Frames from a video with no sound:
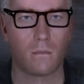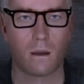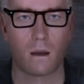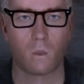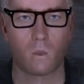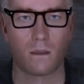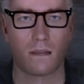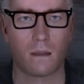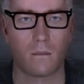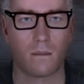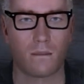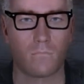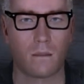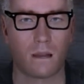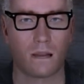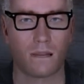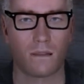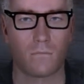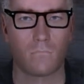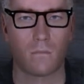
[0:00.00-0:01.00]
He always did his
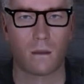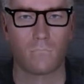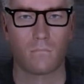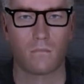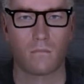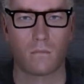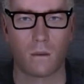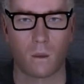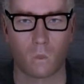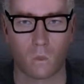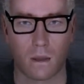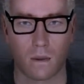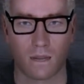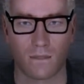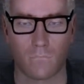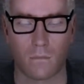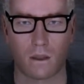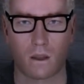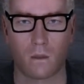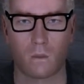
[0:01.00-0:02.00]
best to make me feel
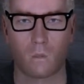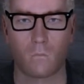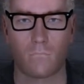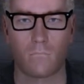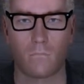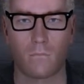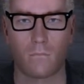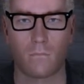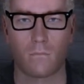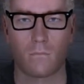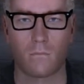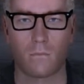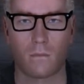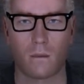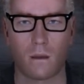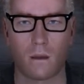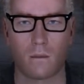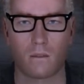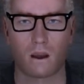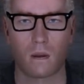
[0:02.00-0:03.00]
welcome in the group.
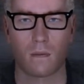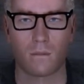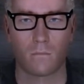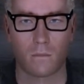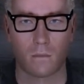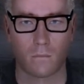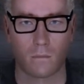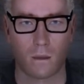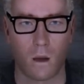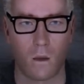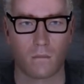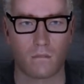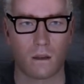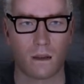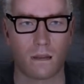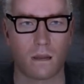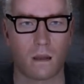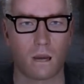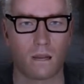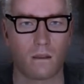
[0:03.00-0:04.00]
I think he did it out
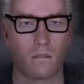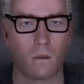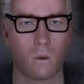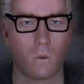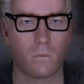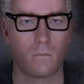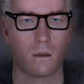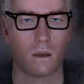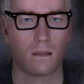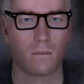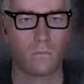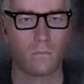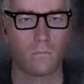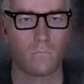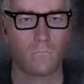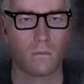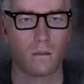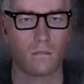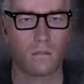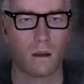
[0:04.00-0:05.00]
of a sense of loyalty
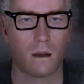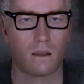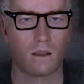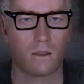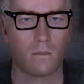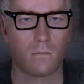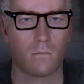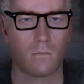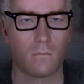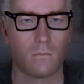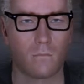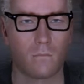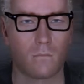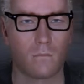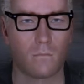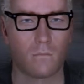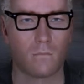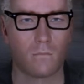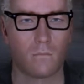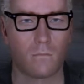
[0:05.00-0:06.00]
to my father.
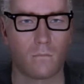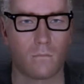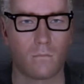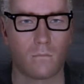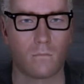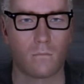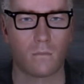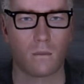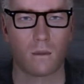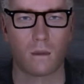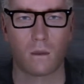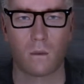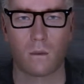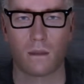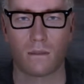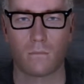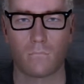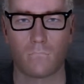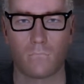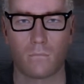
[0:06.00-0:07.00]

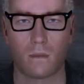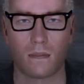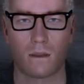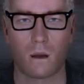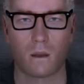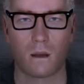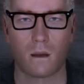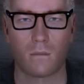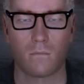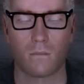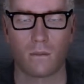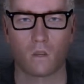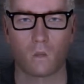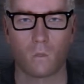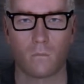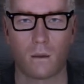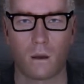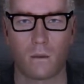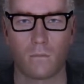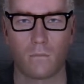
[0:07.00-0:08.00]
Loyalty means a lot to
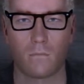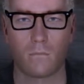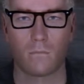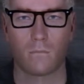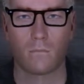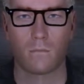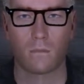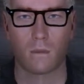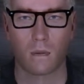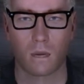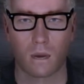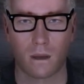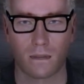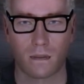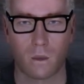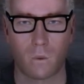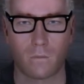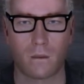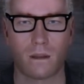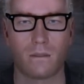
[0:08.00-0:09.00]
Judah.
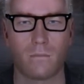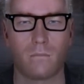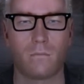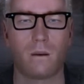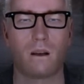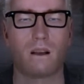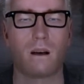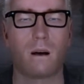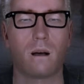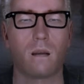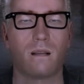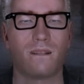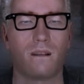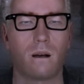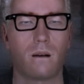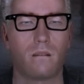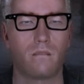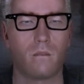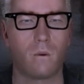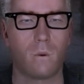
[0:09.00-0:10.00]
Not loyalty to the
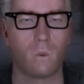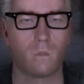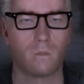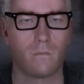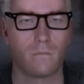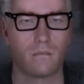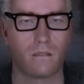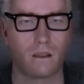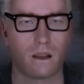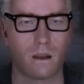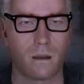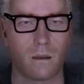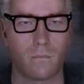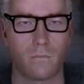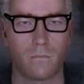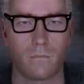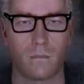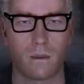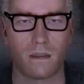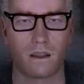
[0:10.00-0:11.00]
Enclave, or even the
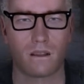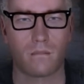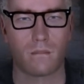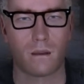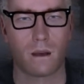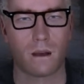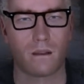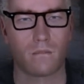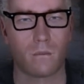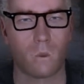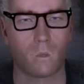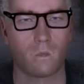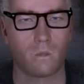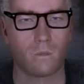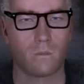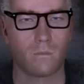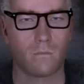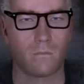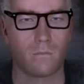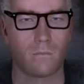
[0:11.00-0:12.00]
ideals they fought
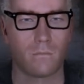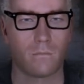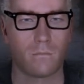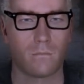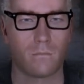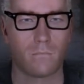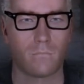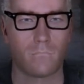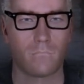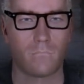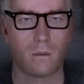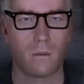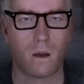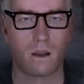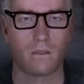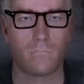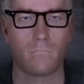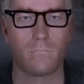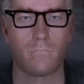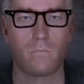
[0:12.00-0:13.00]
for, but
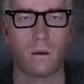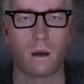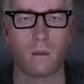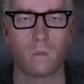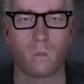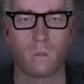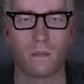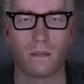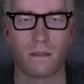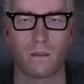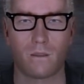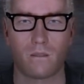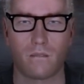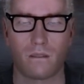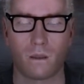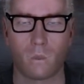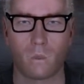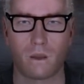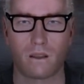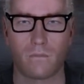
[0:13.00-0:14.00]
to the people who
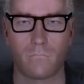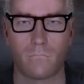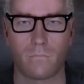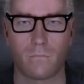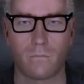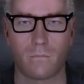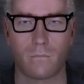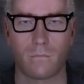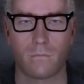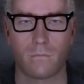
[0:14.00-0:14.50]
served with him.